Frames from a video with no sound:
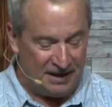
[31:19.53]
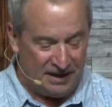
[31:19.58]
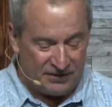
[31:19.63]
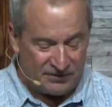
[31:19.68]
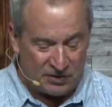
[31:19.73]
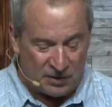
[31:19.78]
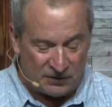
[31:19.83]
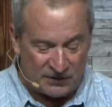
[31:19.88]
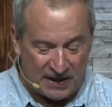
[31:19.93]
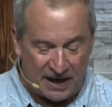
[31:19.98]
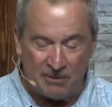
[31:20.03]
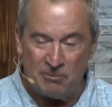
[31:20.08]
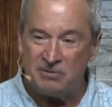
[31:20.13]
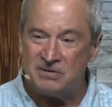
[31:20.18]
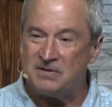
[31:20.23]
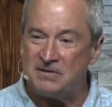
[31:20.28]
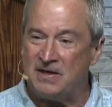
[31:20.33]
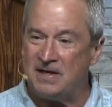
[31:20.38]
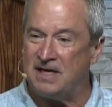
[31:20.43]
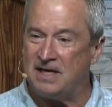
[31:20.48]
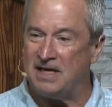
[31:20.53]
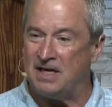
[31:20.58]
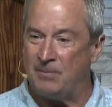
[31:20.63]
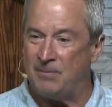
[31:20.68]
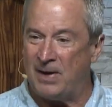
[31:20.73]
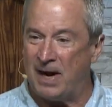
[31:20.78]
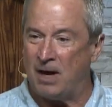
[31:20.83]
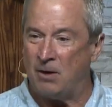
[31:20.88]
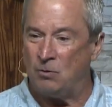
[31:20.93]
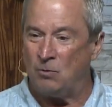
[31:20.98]
So as I was thinking
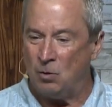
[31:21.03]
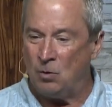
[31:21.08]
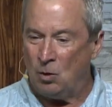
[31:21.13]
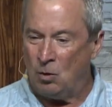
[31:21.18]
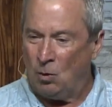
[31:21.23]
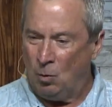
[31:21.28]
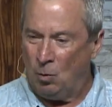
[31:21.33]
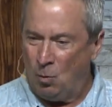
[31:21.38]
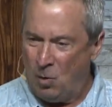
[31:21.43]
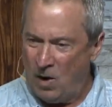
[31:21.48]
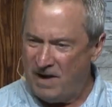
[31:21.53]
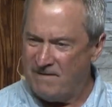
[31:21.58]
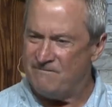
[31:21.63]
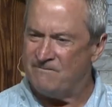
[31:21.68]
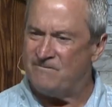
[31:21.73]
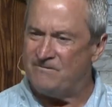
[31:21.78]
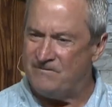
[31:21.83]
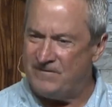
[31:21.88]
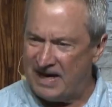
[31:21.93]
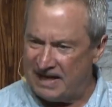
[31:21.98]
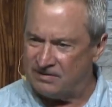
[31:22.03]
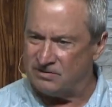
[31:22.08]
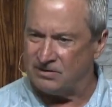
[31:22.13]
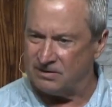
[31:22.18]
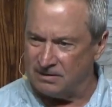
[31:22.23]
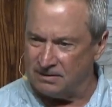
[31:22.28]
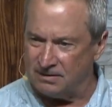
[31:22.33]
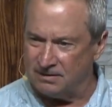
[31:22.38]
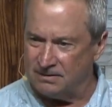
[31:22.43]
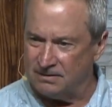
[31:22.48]
about what
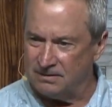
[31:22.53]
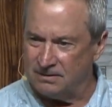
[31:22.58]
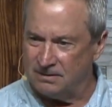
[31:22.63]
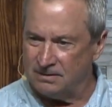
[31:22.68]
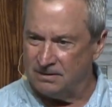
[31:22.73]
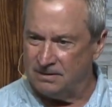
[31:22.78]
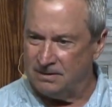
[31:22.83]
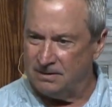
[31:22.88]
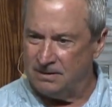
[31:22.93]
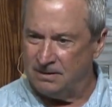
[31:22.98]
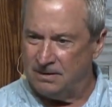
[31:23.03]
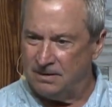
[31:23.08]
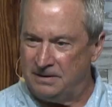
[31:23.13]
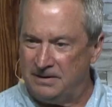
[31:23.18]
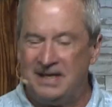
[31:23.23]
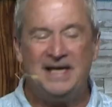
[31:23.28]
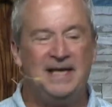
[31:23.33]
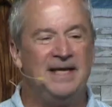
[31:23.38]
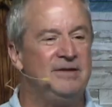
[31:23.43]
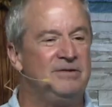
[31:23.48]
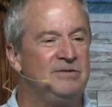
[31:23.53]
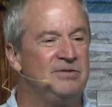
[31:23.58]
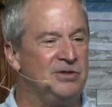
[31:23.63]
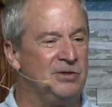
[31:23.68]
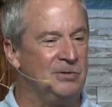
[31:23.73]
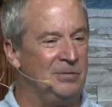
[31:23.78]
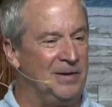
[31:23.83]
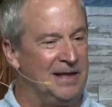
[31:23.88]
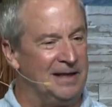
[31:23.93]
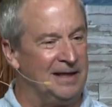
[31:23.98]
vessel needs to
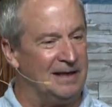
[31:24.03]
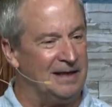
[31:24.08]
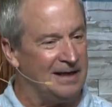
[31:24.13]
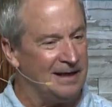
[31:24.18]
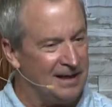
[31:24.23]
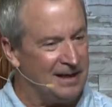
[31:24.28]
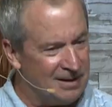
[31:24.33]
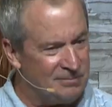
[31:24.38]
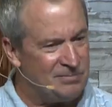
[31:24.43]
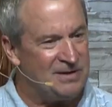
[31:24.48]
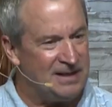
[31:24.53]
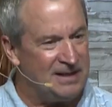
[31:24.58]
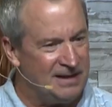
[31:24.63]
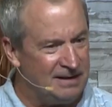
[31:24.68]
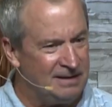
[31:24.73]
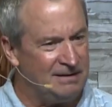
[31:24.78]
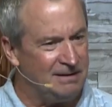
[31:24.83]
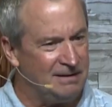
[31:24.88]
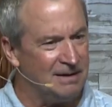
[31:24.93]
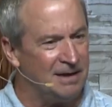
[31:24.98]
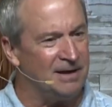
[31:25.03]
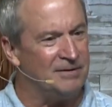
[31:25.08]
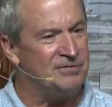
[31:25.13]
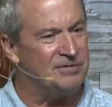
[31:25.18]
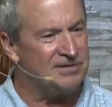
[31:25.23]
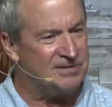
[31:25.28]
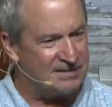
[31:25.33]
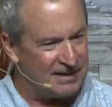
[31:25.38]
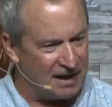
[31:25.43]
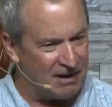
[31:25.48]
be emptied of
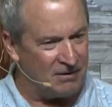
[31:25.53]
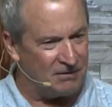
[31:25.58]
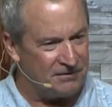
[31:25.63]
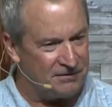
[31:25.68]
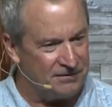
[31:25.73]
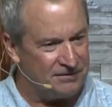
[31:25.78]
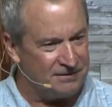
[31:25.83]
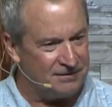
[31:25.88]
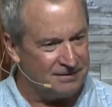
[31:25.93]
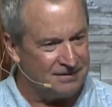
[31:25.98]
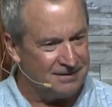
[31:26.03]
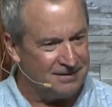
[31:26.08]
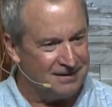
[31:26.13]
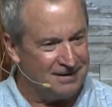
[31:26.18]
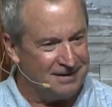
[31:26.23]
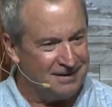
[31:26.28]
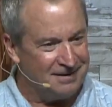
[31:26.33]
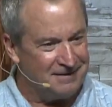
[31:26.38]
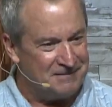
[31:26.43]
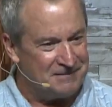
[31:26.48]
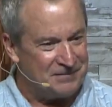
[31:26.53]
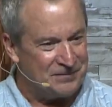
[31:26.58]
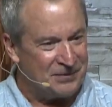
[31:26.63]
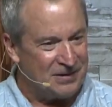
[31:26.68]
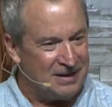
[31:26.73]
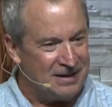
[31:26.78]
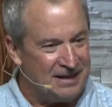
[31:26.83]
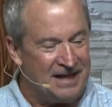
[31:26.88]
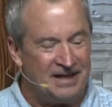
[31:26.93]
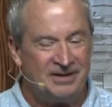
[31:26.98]
self,
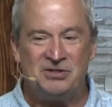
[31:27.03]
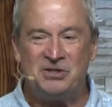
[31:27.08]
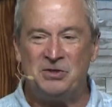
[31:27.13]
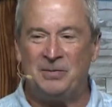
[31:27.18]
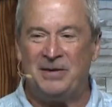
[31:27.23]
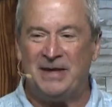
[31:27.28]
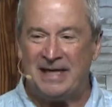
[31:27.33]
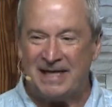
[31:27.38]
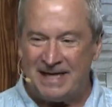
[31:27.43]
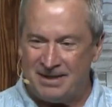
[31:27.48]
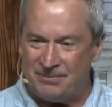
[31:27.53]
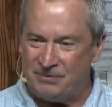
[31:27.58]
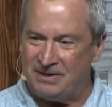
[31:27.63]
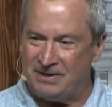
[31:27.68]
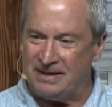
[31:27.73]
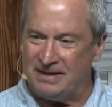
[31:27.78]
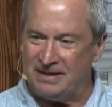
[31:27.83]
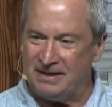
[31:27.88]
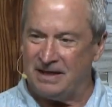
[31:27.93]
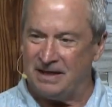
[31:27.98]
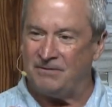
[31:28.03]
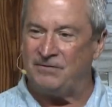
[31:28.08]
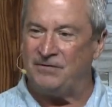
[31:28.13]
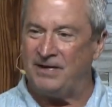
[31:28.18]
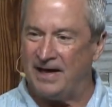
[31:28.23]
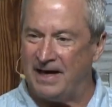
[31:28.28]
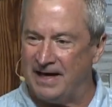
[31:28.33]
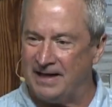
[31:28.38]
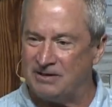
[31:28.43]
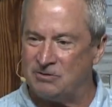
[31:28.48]
needs to be emptied of
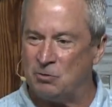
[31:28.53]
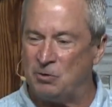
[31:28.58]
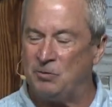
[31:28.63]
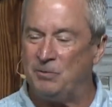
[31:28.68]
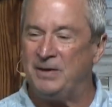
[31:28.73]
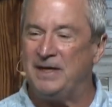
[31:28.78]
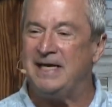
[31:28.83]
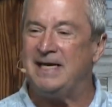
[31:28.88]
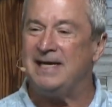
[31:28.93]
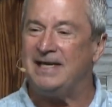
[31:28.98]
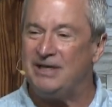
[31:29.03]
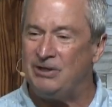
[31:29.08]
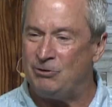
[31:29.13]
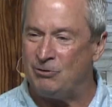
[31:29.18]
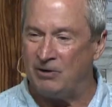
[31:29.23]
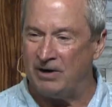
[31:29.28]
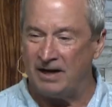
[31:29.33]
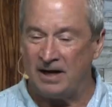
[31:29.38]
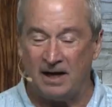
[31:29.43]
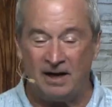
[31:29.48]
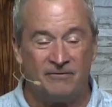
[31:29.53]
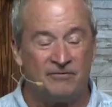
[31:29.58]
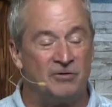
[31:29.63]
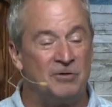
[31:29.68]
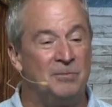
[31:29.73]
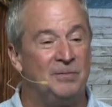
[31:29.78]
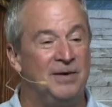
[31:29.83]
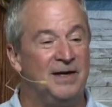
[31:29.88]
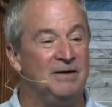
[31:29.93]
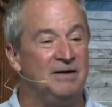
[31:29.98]
things that would be hindering it from
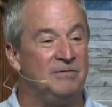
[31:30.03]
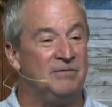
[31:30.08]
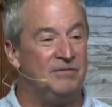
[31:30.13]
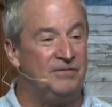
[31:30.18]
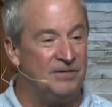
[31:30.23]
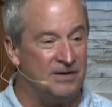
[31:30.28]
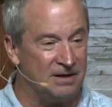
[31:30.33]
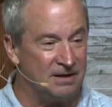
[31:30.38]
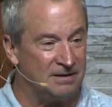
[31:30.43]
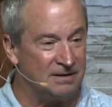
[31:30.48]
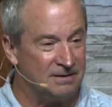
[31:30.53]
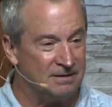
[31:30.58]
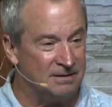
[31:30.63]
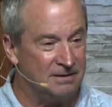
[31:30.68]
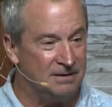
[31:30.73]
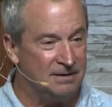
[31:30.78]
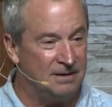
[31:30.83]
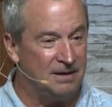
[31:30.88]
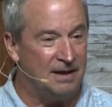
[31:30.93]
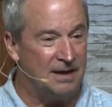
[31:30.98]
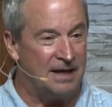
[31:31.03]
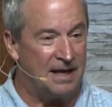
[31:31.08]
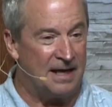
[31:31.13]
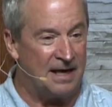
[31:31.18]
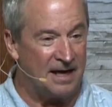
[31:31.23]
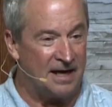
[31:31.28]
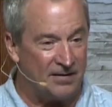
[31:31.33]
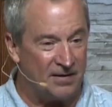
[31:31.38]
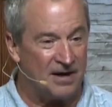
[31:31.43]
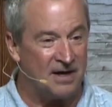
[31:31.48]
being filled, and
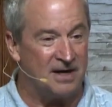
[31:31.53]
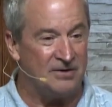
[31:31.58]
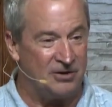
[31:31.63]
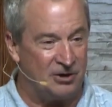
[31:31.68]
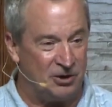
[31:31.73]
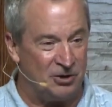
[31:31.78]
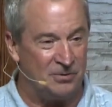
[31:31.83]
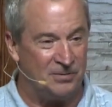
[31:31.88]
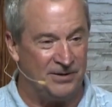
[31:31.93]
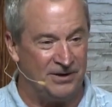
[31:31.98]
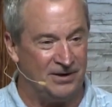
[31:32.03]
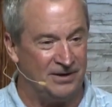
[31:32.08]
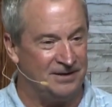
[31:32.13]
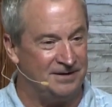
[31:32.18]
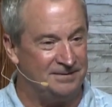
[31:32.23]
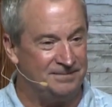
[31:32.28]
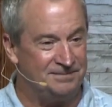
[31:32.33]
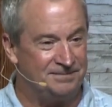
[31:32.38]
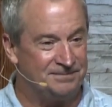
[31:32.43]
I thought of the human heart.